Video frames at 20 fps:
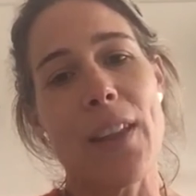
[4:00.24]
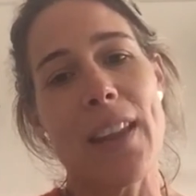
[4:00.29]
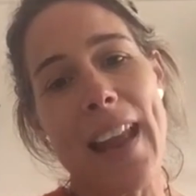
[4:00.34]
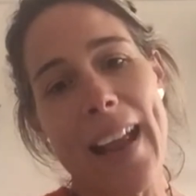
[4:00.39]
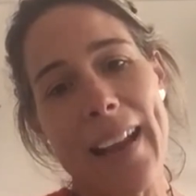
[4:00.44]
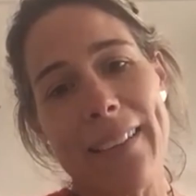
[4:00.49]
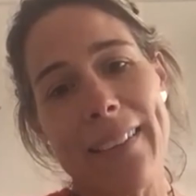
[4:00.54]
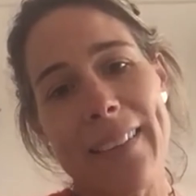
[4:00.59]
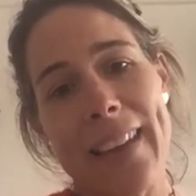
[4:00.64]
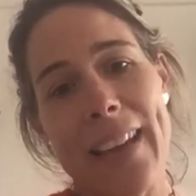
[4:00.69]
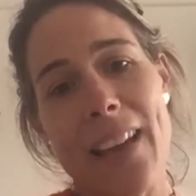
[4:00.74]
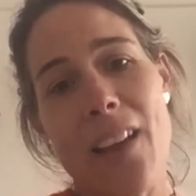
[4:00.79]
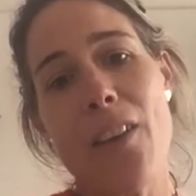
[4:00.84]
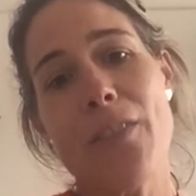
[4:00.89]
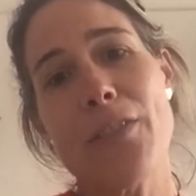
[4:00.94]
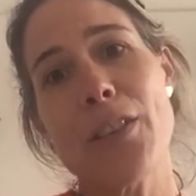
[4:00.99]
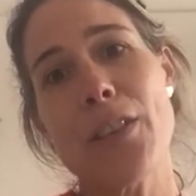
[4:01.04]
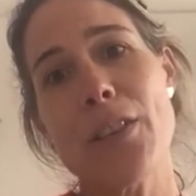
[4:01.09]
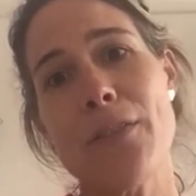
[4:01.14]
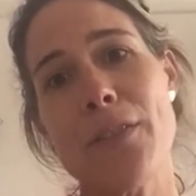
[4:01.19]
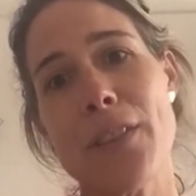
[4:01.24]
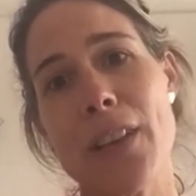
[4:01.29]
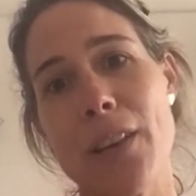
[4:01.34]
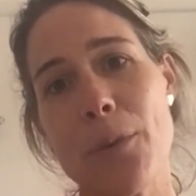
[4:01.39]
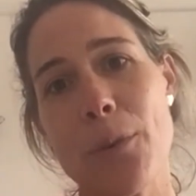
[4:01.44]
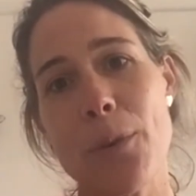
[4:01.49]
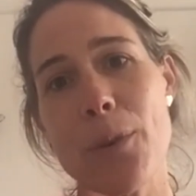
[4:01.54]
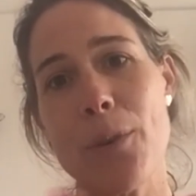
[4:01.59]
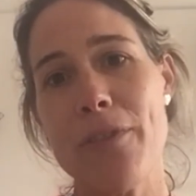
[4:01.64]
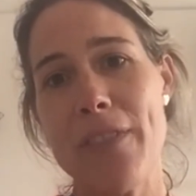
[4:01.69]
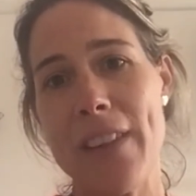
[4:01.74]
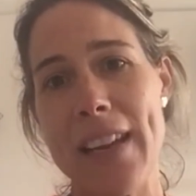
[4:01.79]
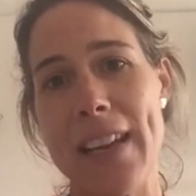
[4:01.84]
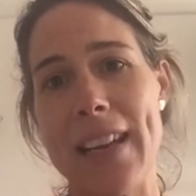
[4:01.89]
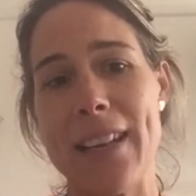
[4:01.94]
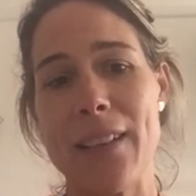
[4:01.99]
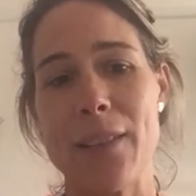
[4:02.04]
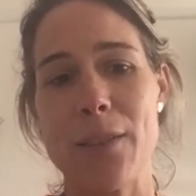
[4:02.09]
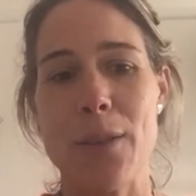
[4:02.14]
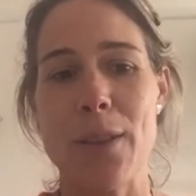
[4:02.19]
next thing, after you've done all your
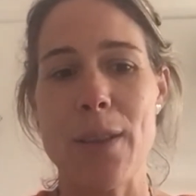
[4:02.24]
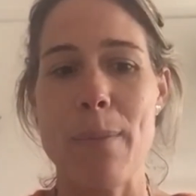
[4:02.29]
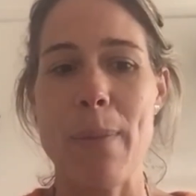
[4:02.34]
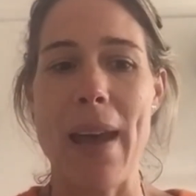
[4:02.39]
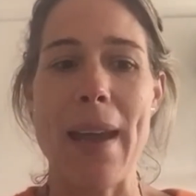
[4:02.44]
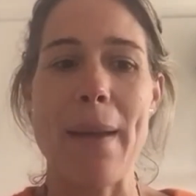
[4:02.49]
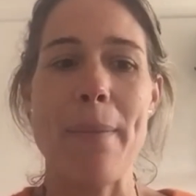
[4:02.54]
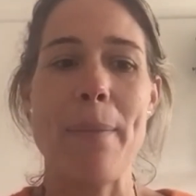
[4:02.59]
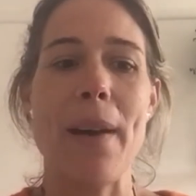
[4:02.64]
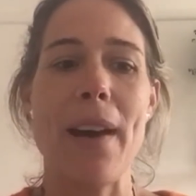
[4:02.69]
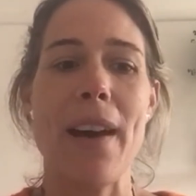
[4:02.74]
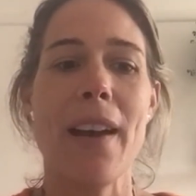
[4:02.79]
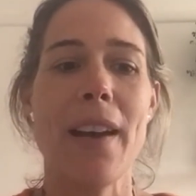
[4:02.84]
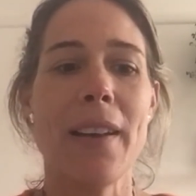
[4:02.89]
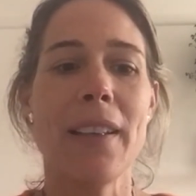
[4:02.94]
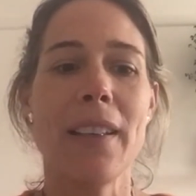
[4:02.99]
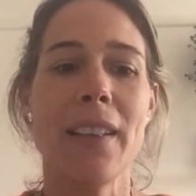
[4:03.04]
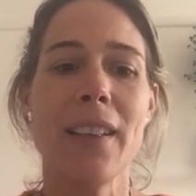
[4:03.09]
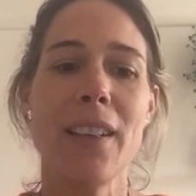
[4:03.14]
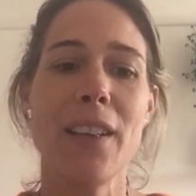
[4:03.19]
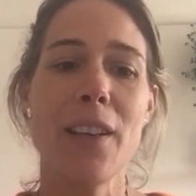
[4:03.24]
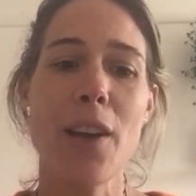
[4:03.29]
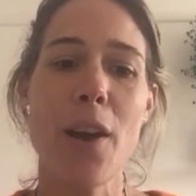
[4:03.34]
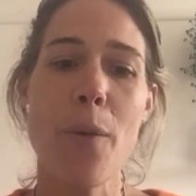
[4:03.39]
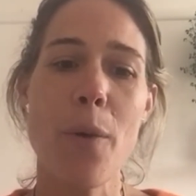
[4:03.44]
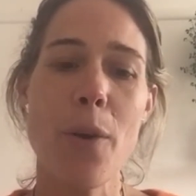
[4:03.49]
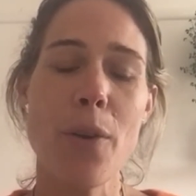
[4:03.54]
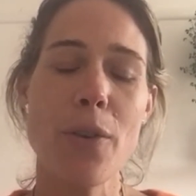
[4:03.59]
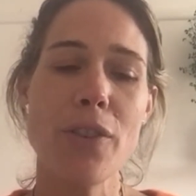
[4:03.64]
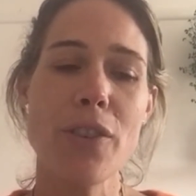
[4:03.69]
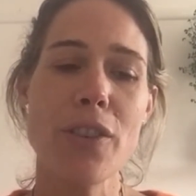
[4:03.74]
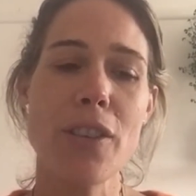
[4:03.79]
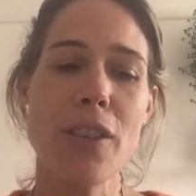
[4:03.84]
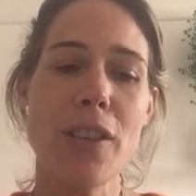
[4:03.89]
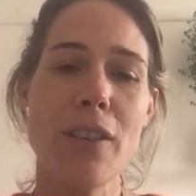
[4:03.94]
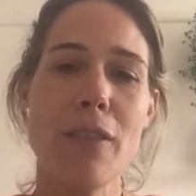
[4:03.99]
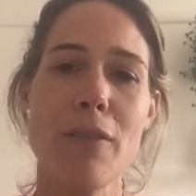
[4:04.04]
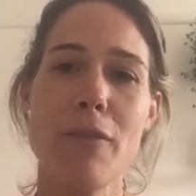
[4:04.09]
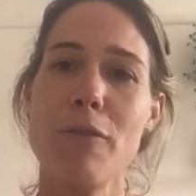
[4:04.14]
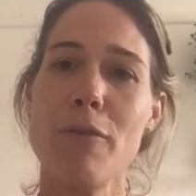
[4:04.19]
feelings on the paper, you go on
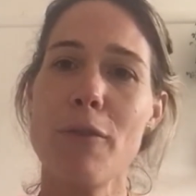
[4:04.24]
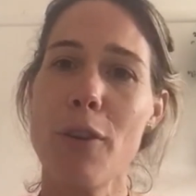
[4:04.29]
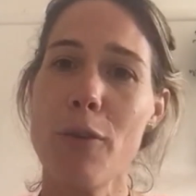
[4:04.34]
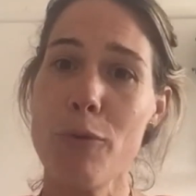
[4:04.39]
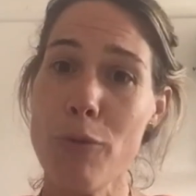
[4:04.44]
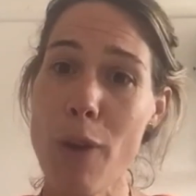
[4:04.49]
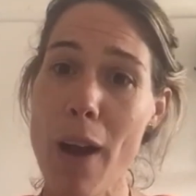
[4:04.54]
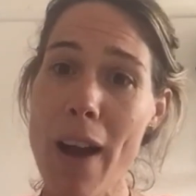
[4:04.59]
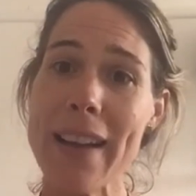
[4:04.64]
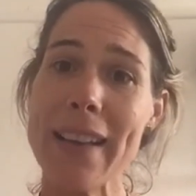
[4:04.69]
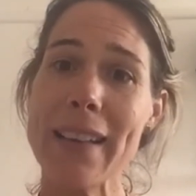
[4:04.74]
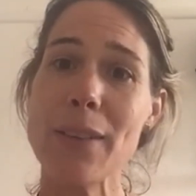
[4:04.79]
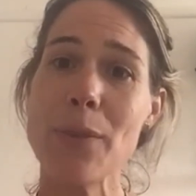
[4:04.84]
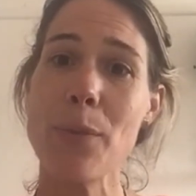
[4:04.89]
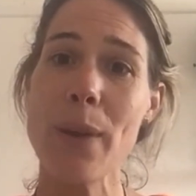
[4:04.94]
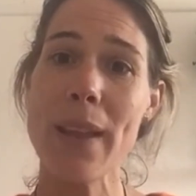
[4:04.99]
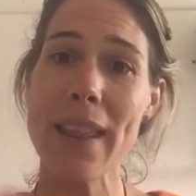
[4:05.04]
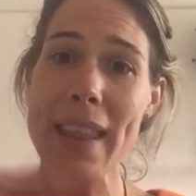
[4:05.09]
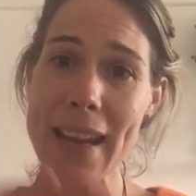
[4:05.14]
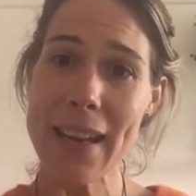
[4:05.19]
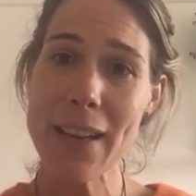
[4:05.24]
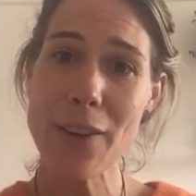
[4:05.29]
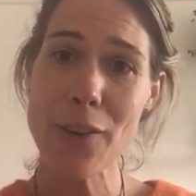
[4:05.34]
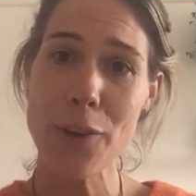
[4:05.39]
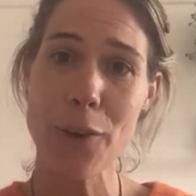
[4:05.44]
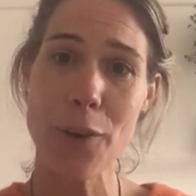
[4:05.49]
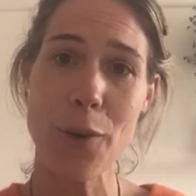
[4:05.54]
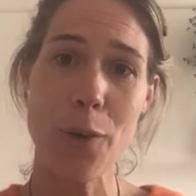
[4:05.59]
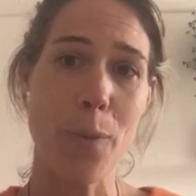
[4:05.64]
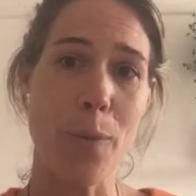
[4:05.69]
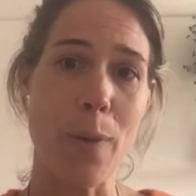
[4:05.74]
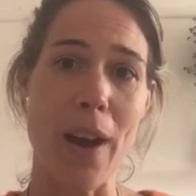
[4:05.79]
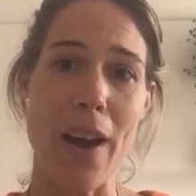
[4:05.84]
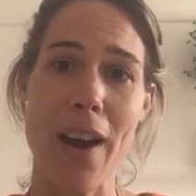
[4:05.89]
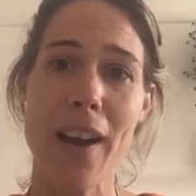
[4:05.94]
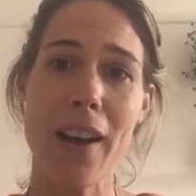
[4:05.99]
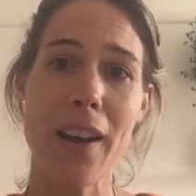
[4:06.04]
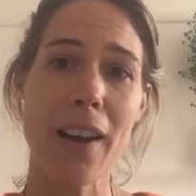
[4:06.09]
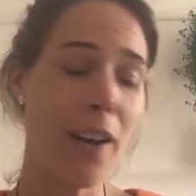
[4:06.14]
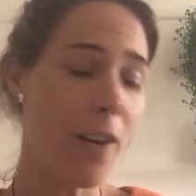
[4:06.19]
to write within your
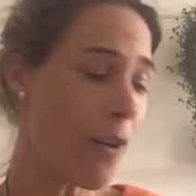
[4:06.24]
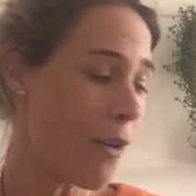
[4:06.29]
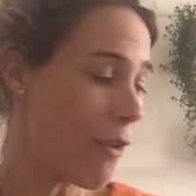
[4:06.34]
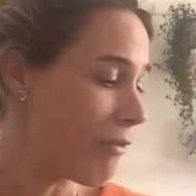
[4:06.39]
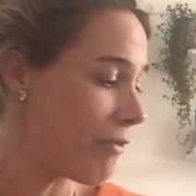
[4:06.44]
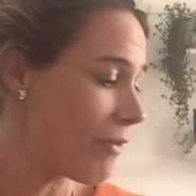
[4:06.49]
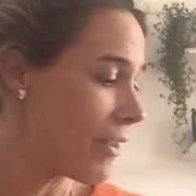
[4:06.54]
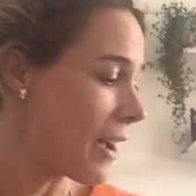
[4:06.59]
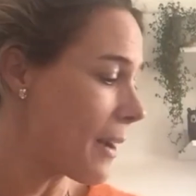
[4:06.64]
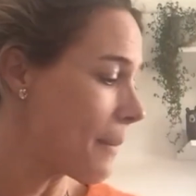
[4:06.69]
work of